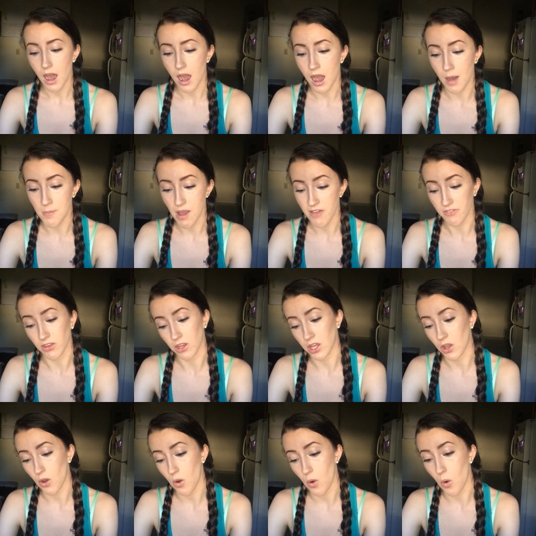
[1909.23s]
I feel
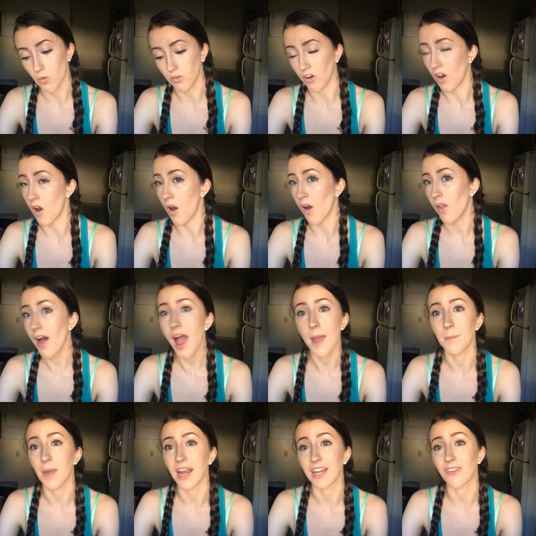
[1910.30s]
like overall
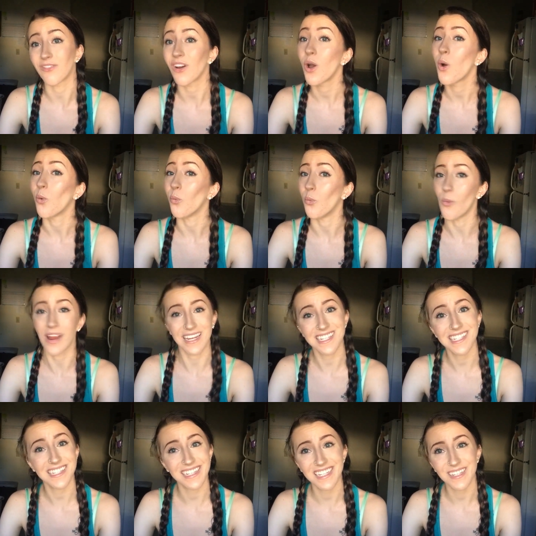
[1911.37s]
I might have
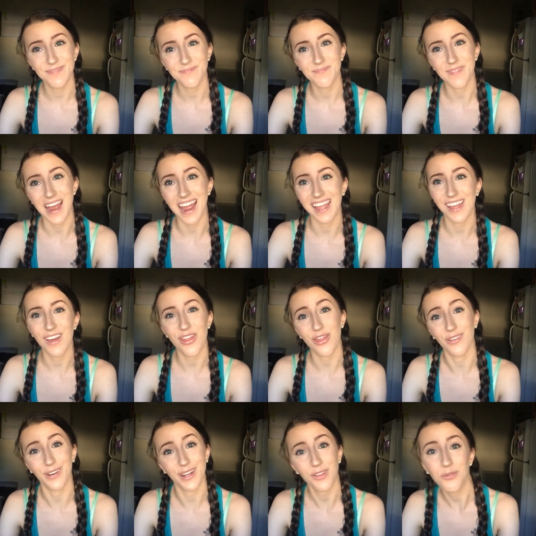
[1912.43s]
wasted my
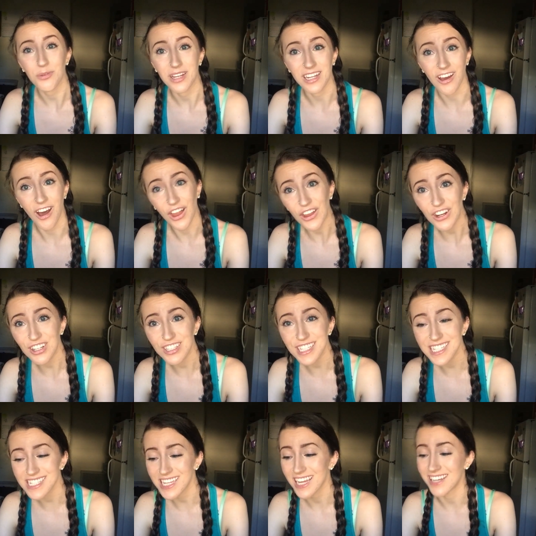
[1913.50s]
$33,
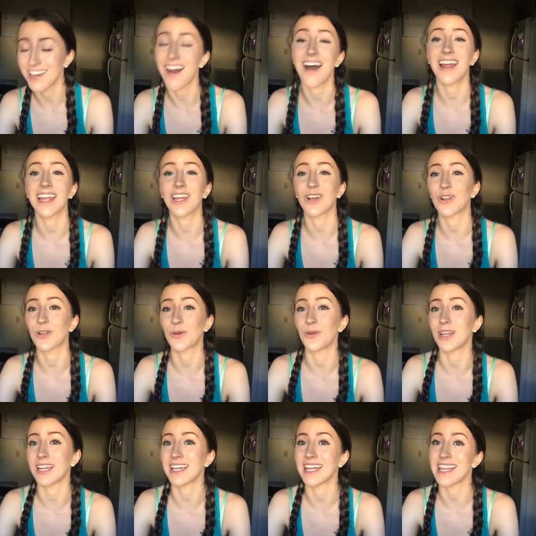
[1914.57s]
not
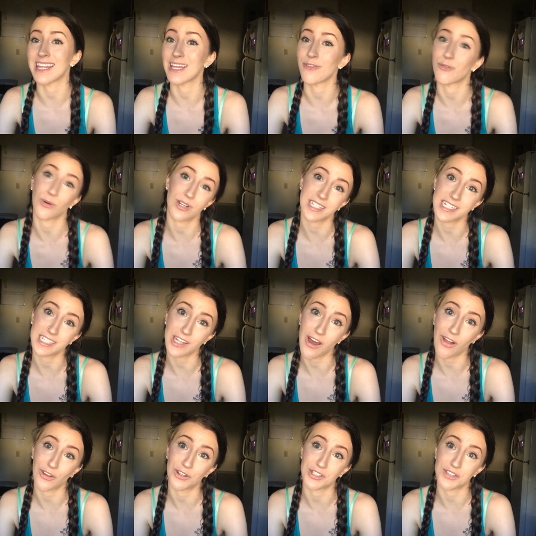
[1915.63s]
including the
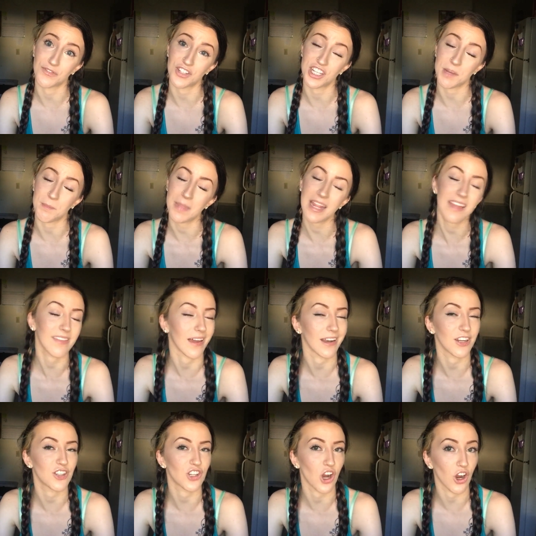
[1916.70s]
$14 of shipping that
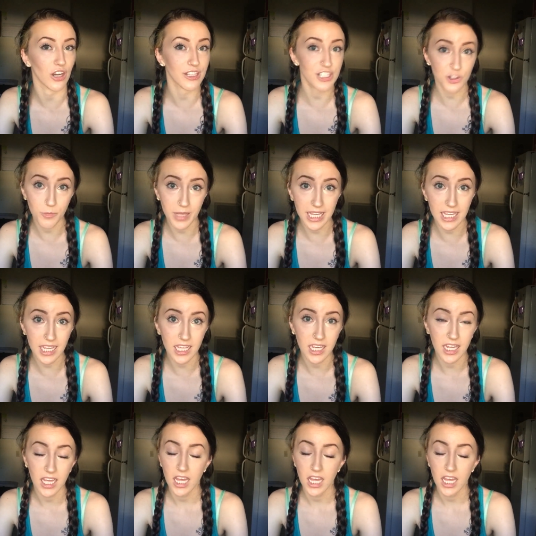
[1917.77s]
it charged me.